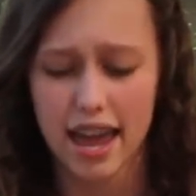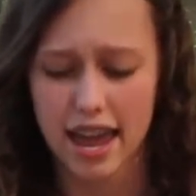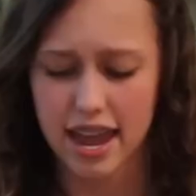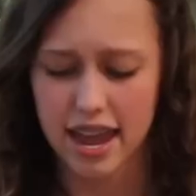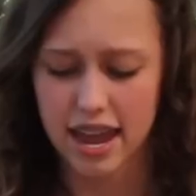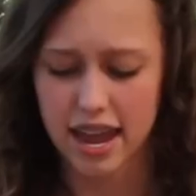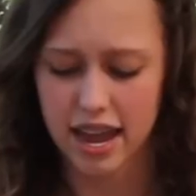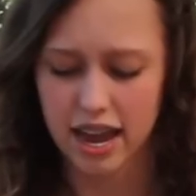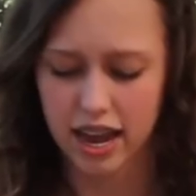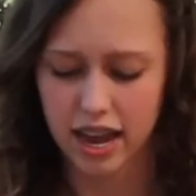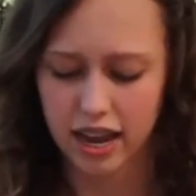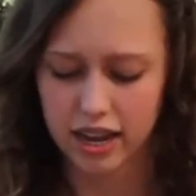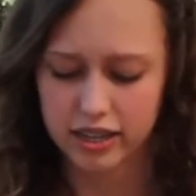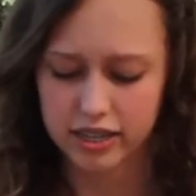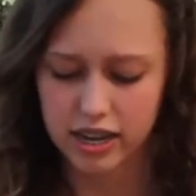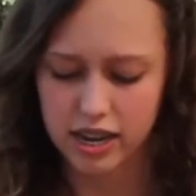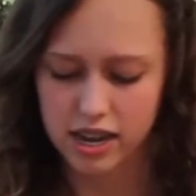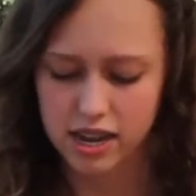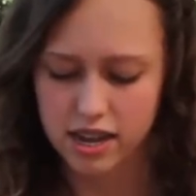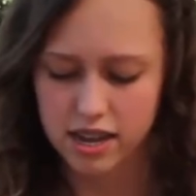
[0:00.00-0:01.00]

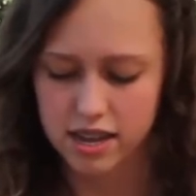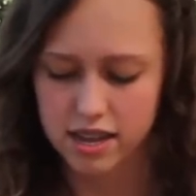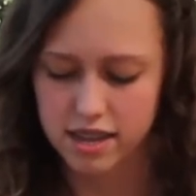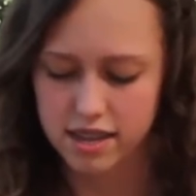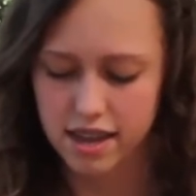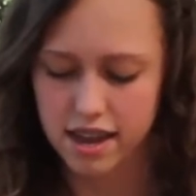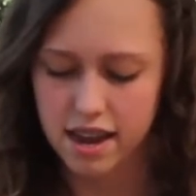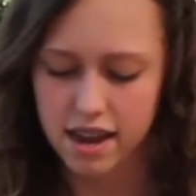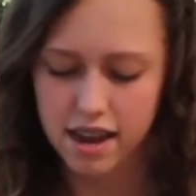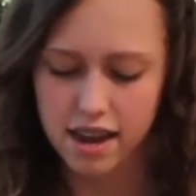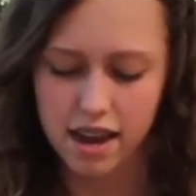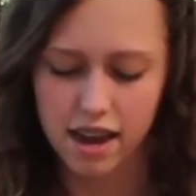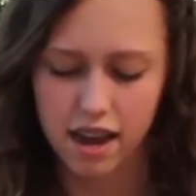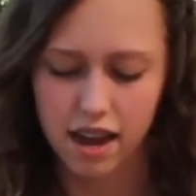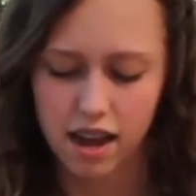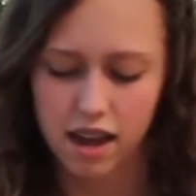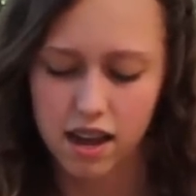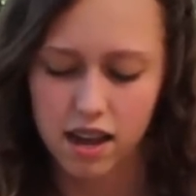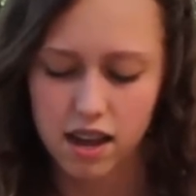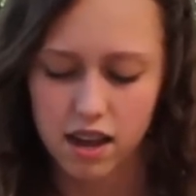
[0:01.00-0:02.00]
And,
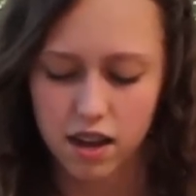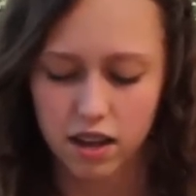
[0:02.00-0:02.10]
yeah,